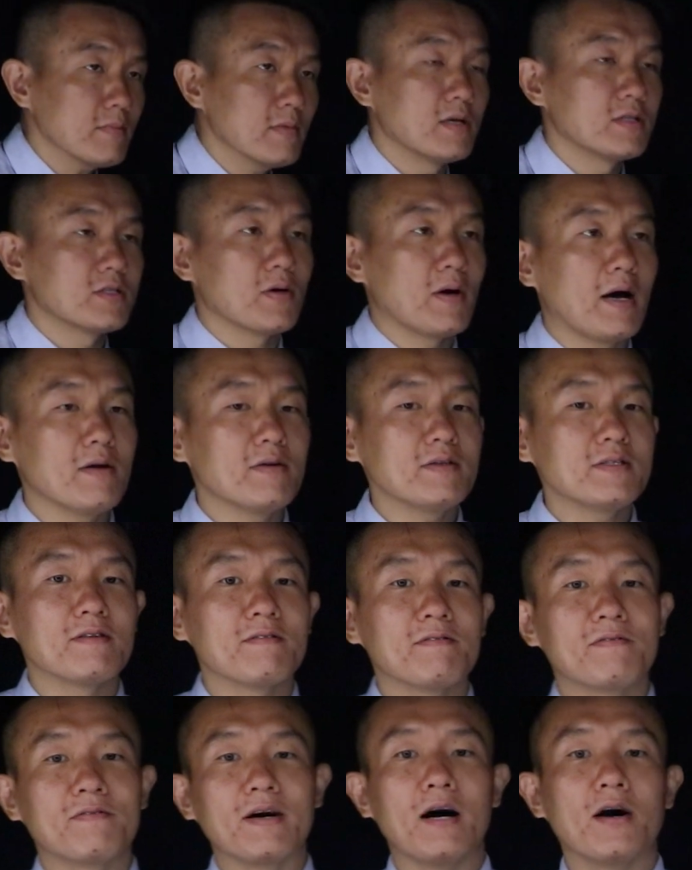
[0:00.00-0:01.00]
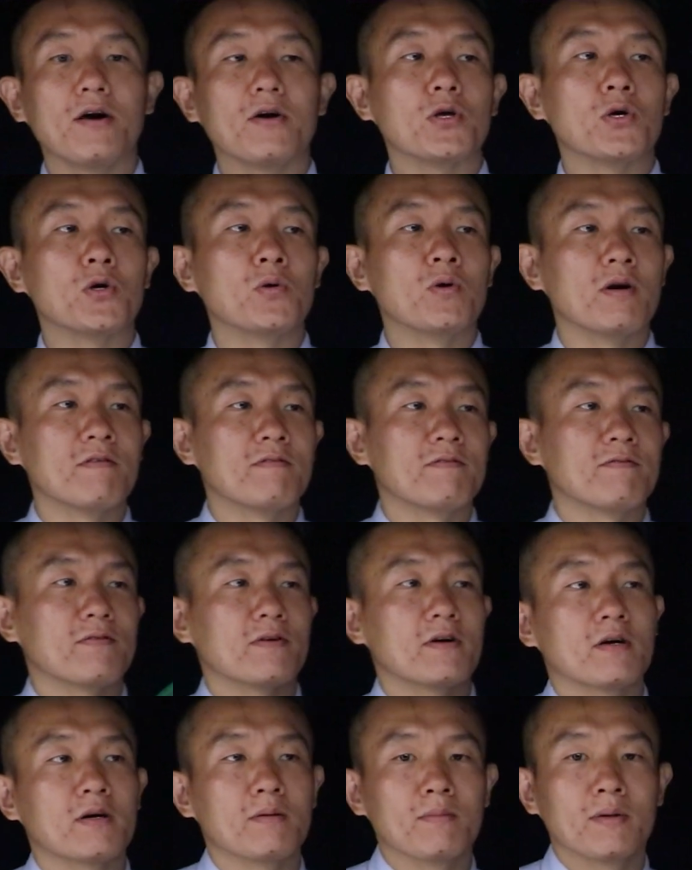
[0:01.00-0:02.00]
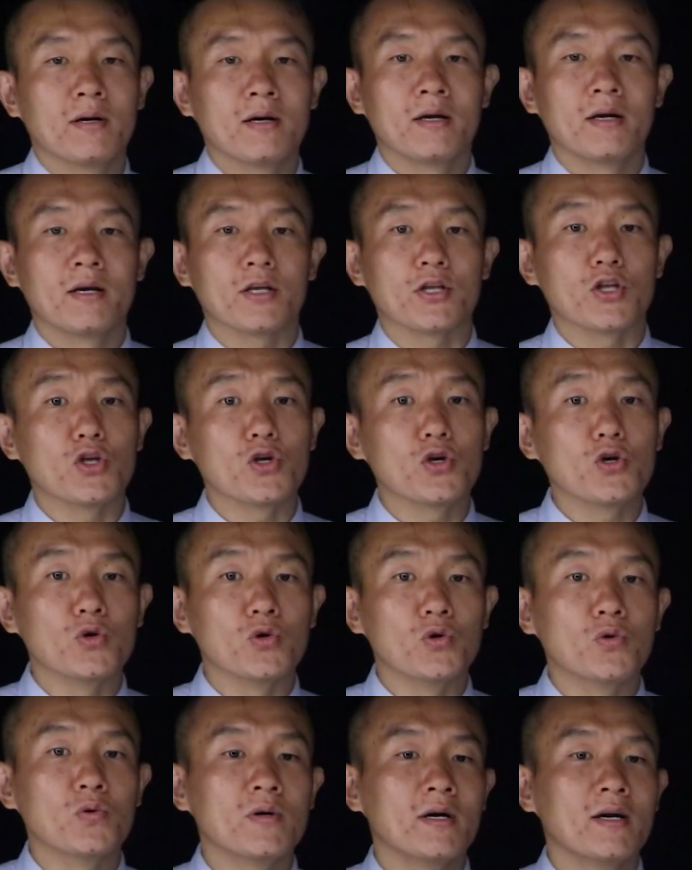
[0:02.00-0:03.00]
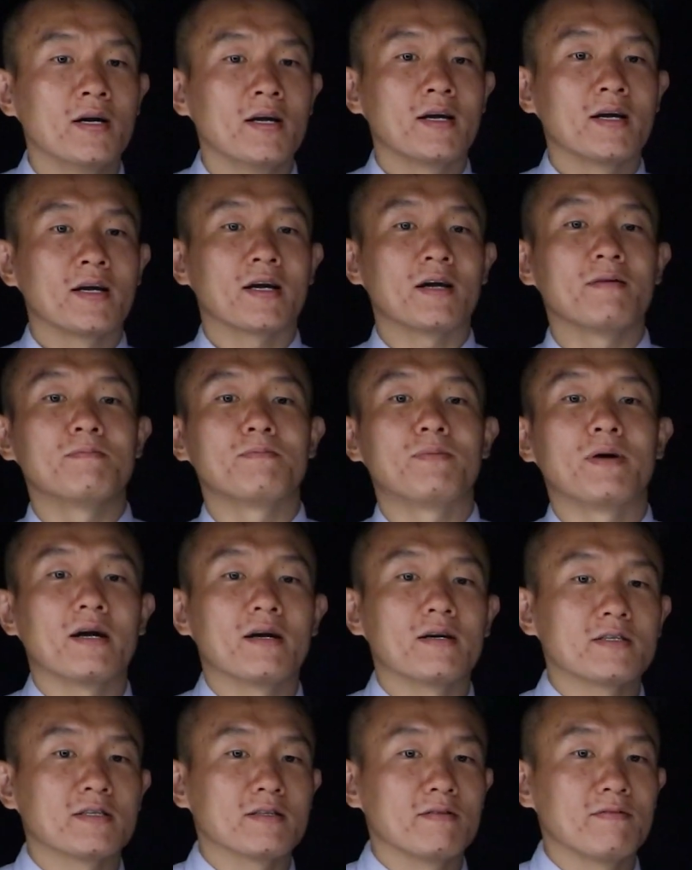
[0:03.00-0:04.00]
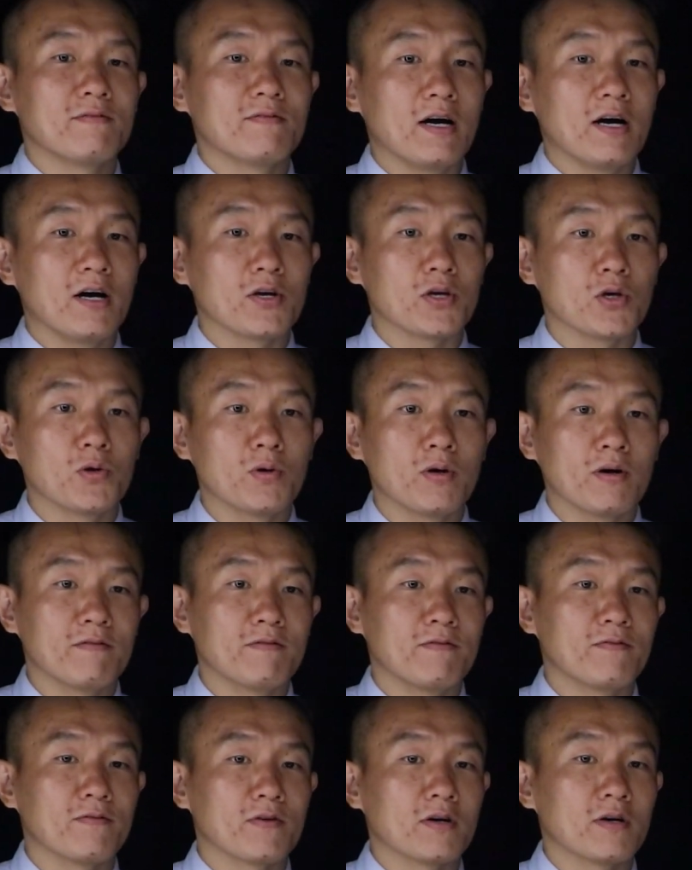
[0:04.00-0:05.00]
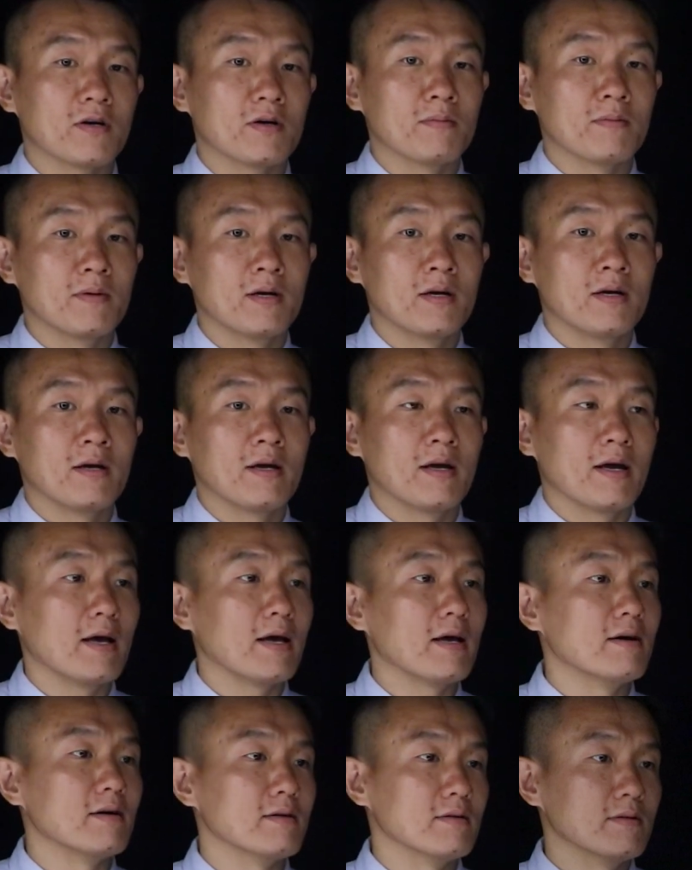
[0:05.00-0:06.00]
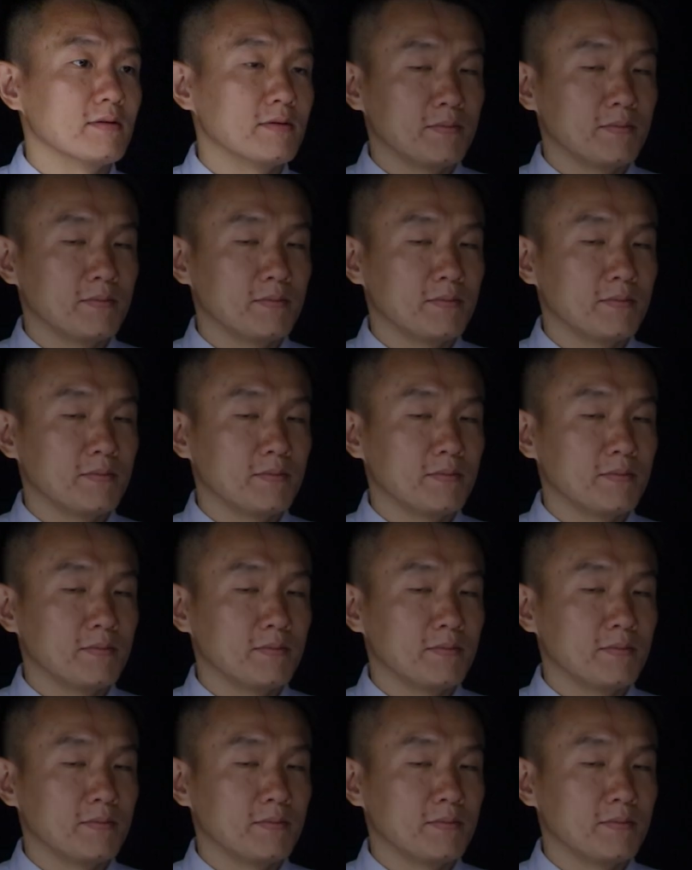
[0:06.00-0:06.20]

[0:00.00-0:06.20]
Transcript: So how does the value of firm U compare to the value of firm L?